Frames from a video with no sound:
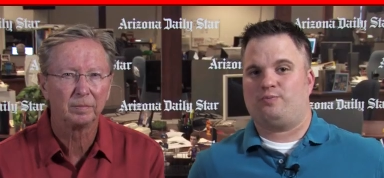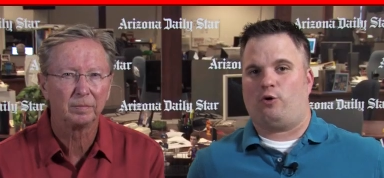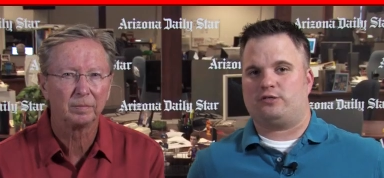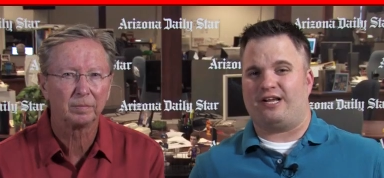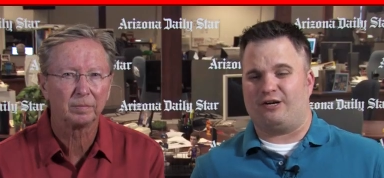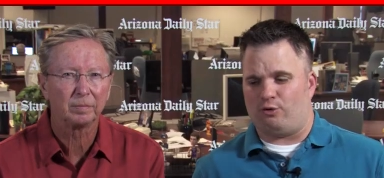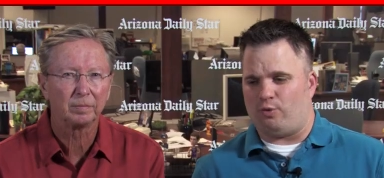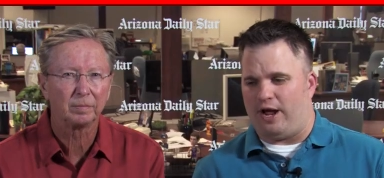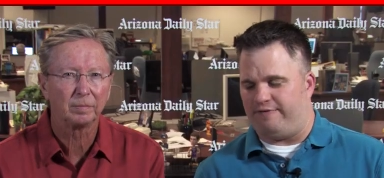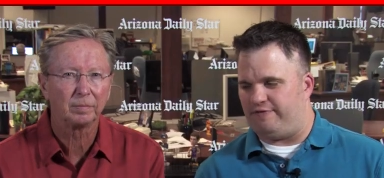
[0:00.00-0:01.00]
Speaker 1: Sports Editor
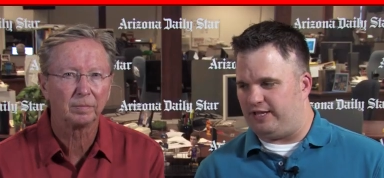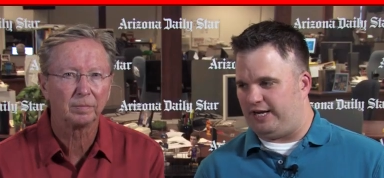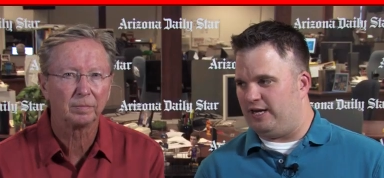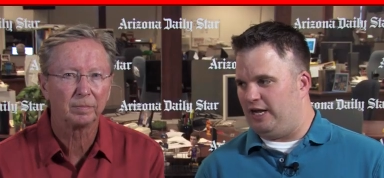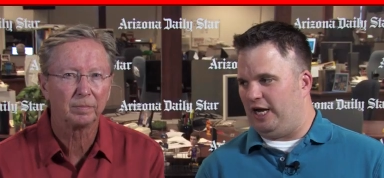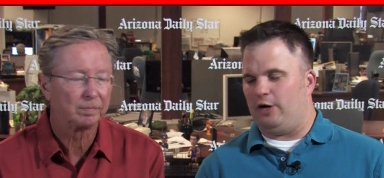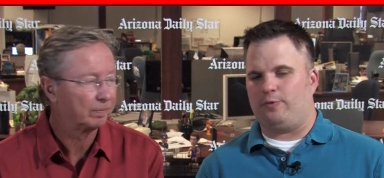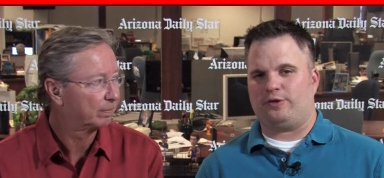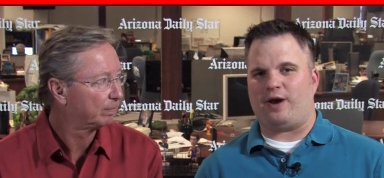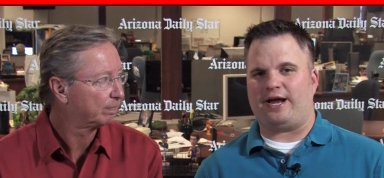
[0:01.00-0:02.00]
Ryan Finley
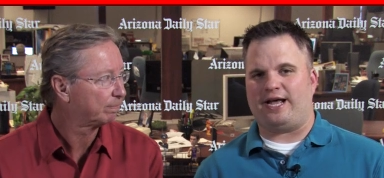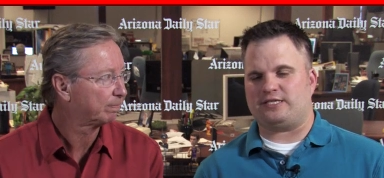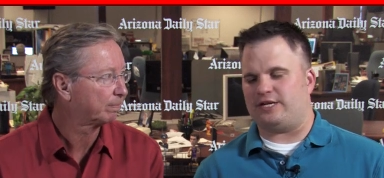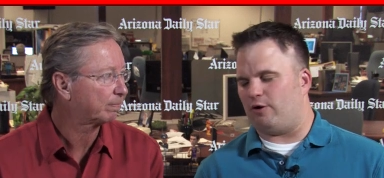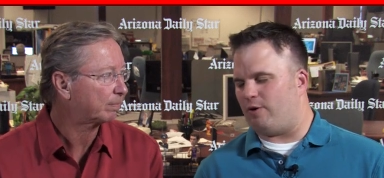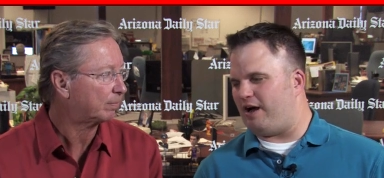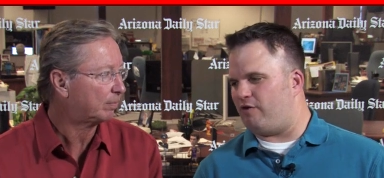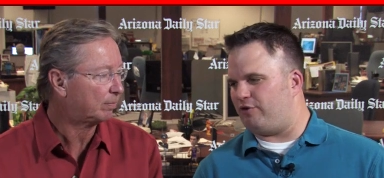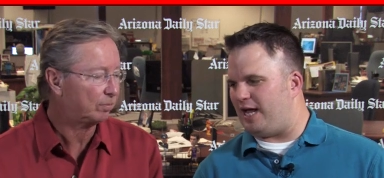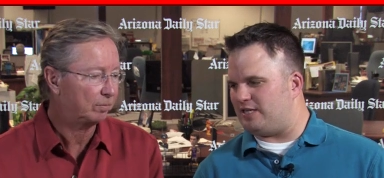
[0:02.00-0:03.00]
here with Greg Hansen. Now,
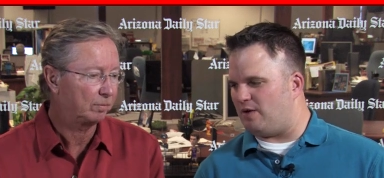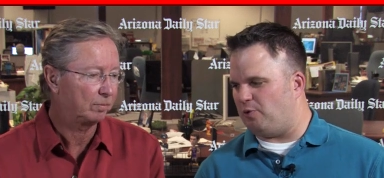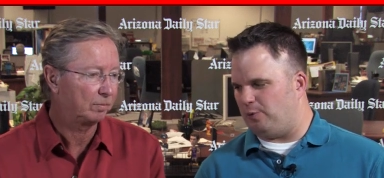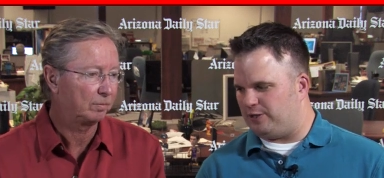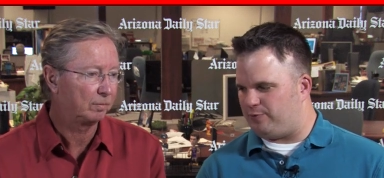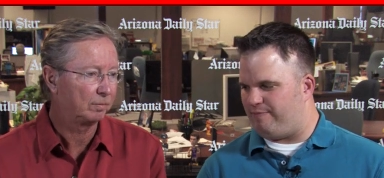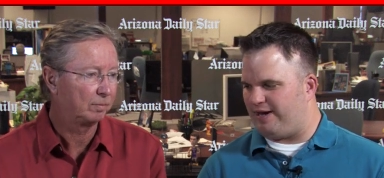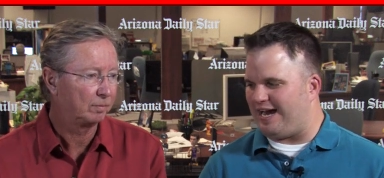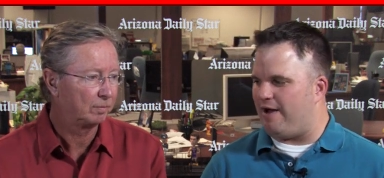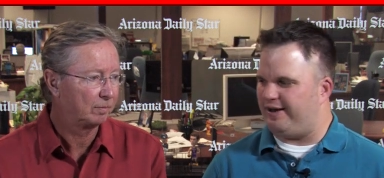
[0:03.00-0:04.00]
Greg, over the last couple weeks, we've
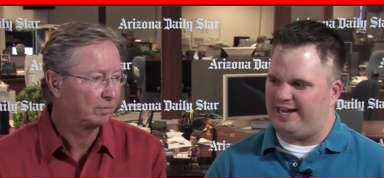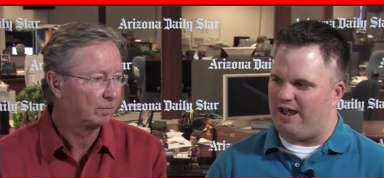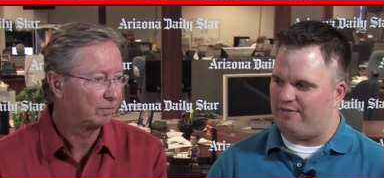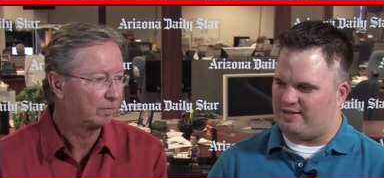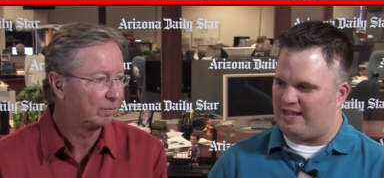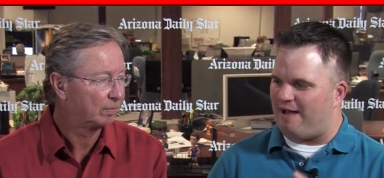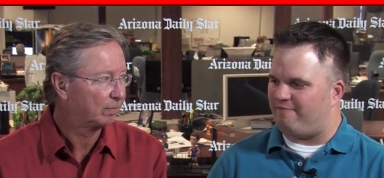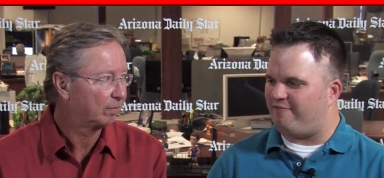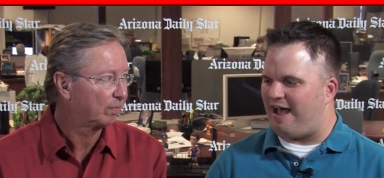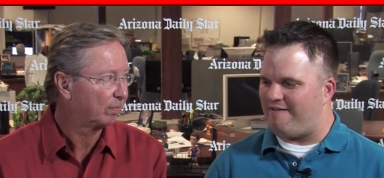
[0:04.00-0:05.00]
been counting down the
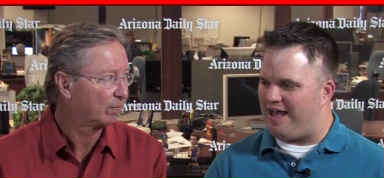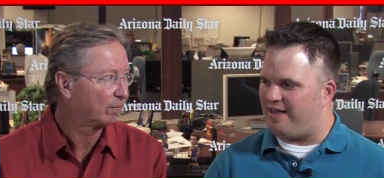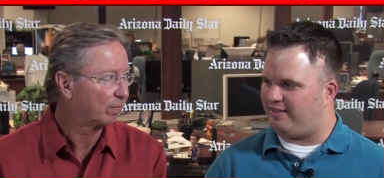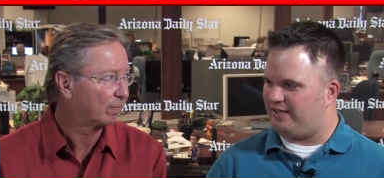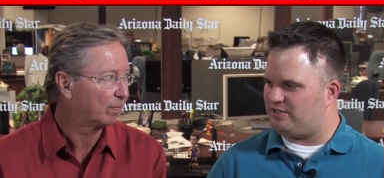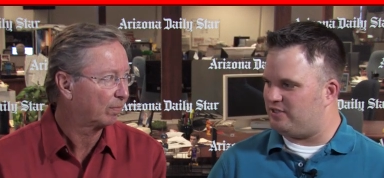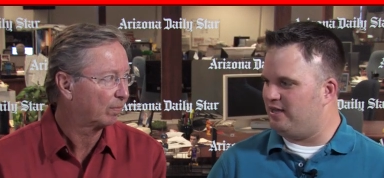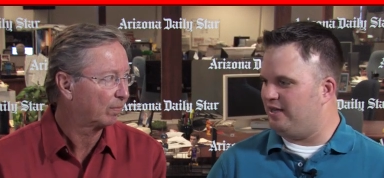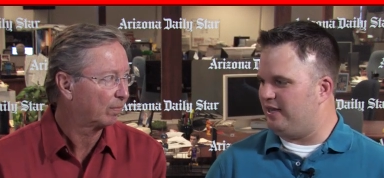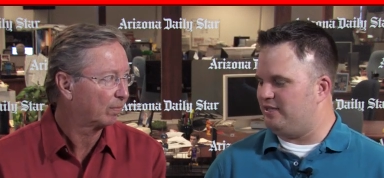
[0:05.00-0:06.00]
top five athletes
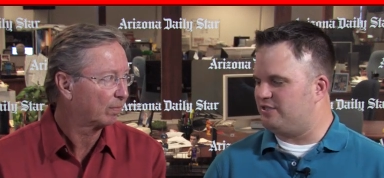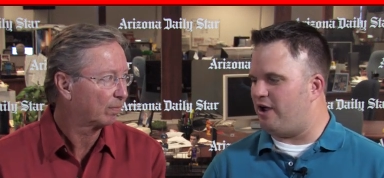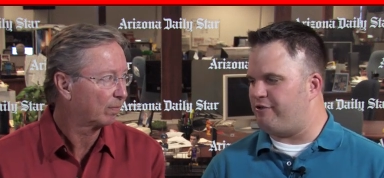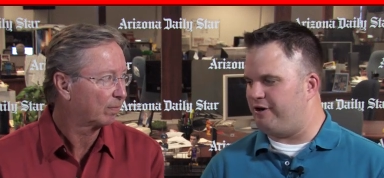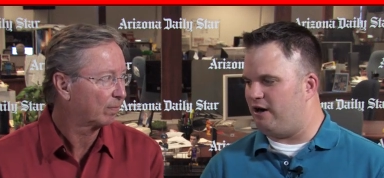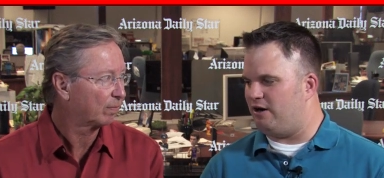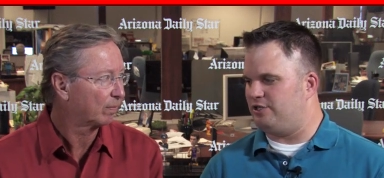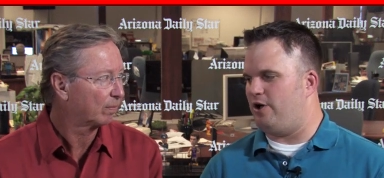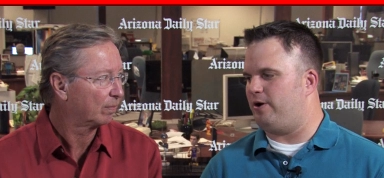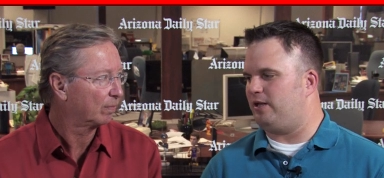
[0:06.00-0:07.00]
in Southern
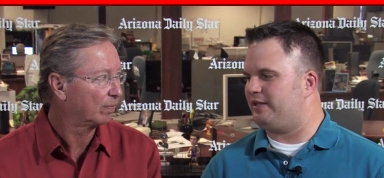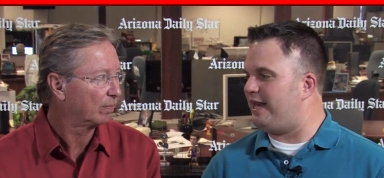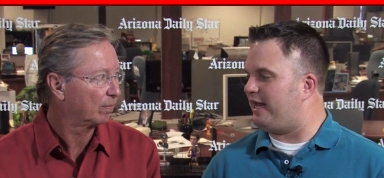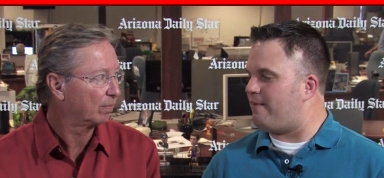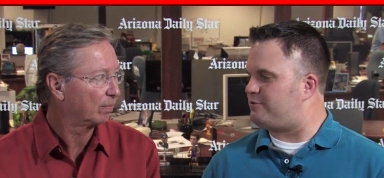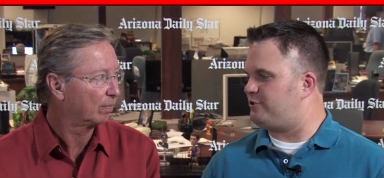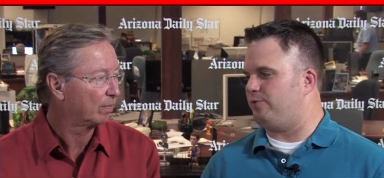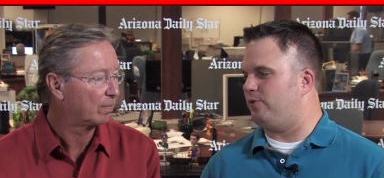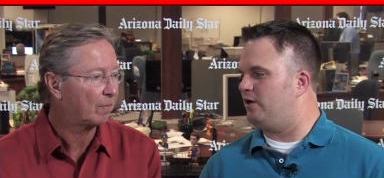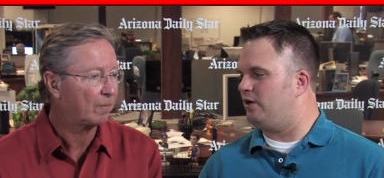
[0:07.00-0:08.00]
Arizona leading up
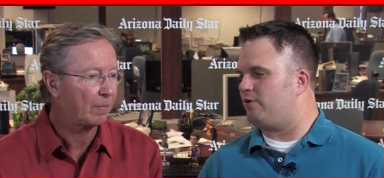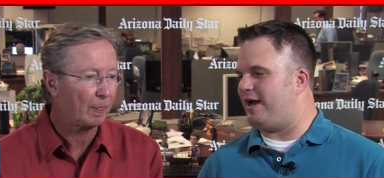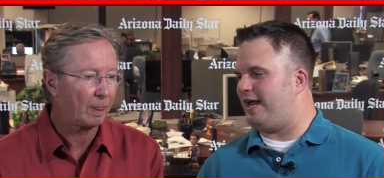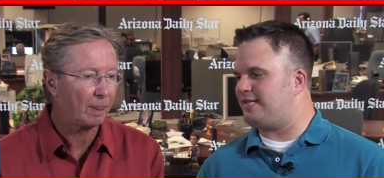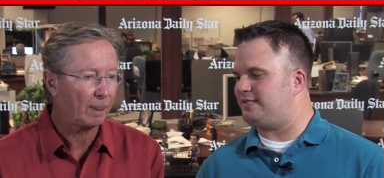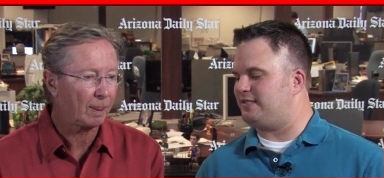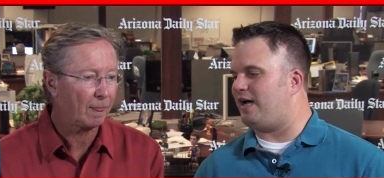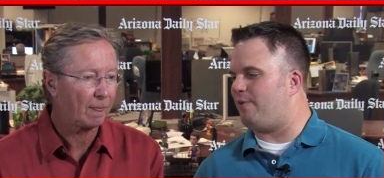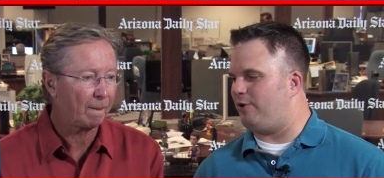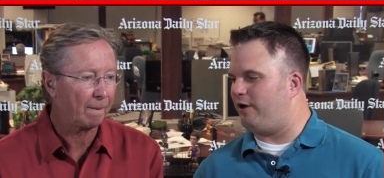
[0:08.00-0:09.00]
to Greg Hansen's
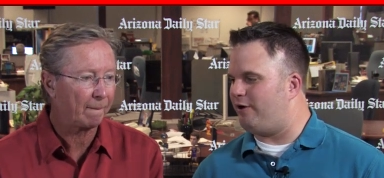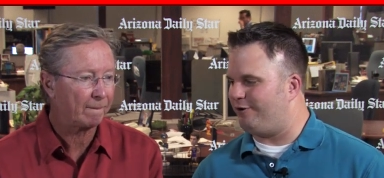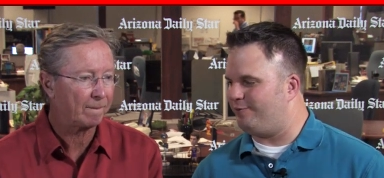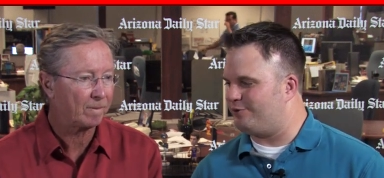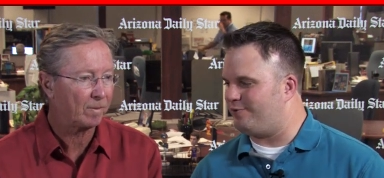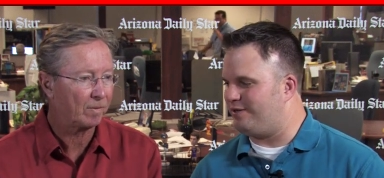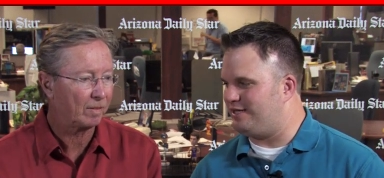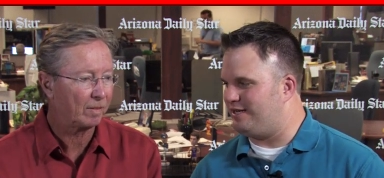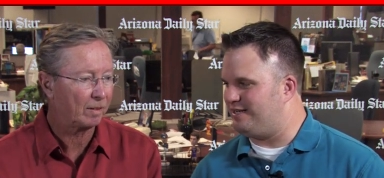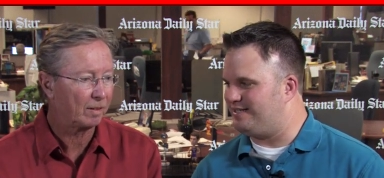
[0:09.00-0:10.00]
Top 100, which
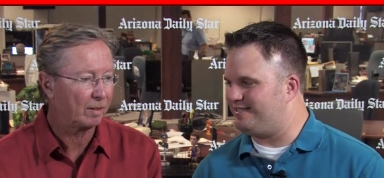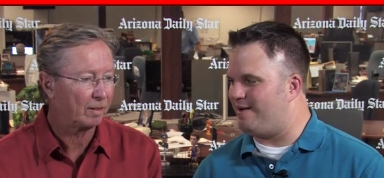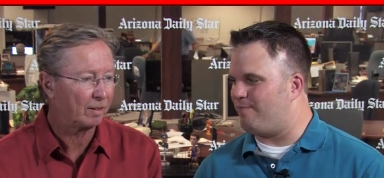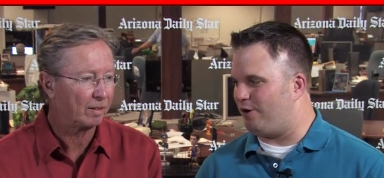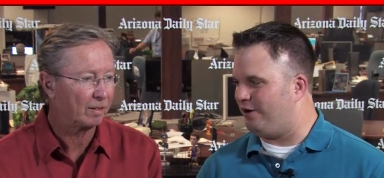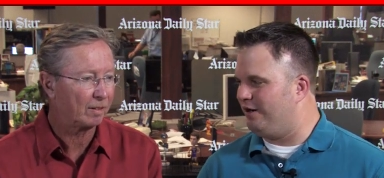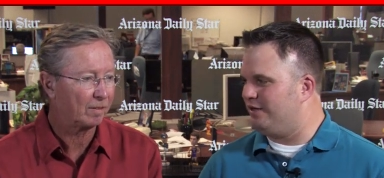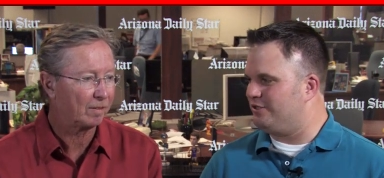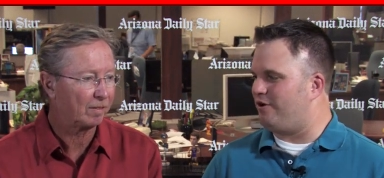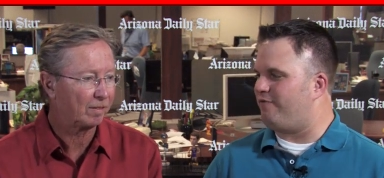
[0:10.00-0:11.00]
runs in December.
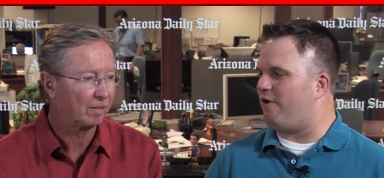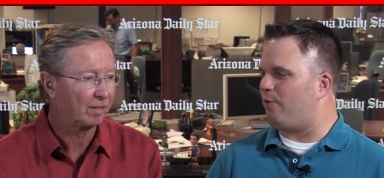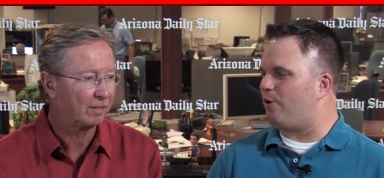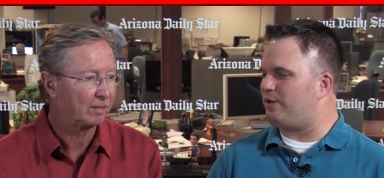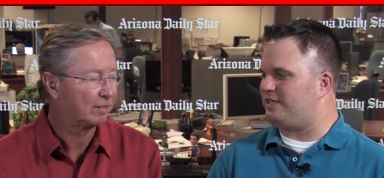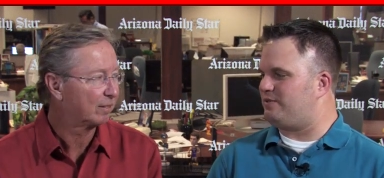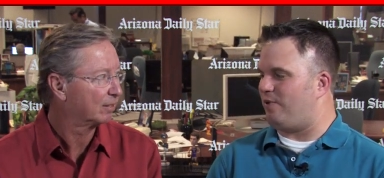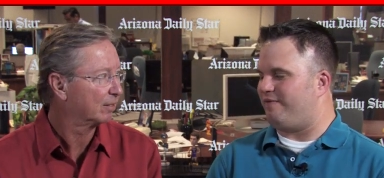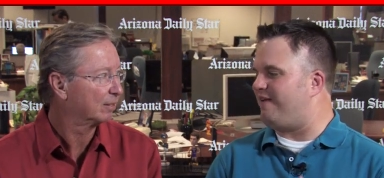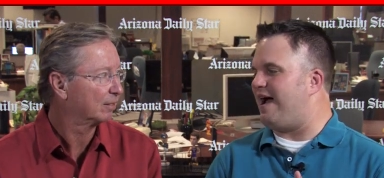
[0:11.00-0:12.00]
So far, we're only,
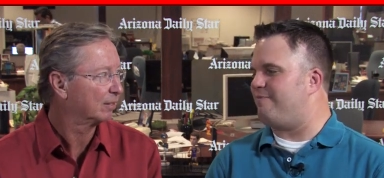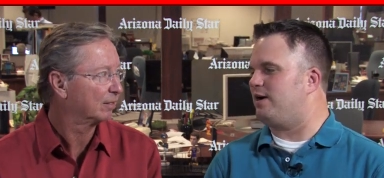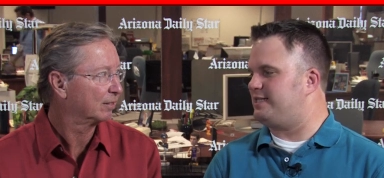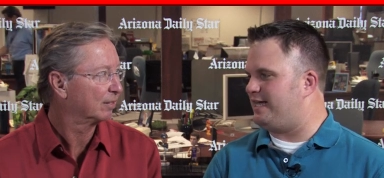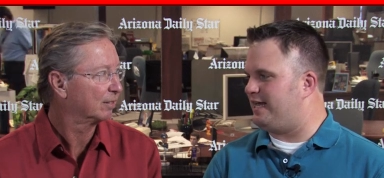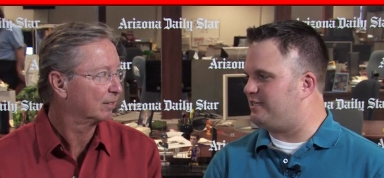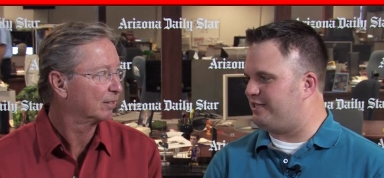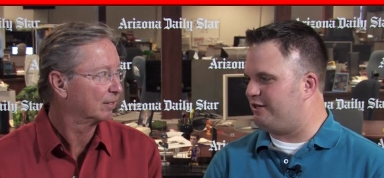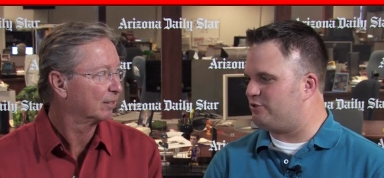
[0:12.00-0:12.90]
what, five months into the year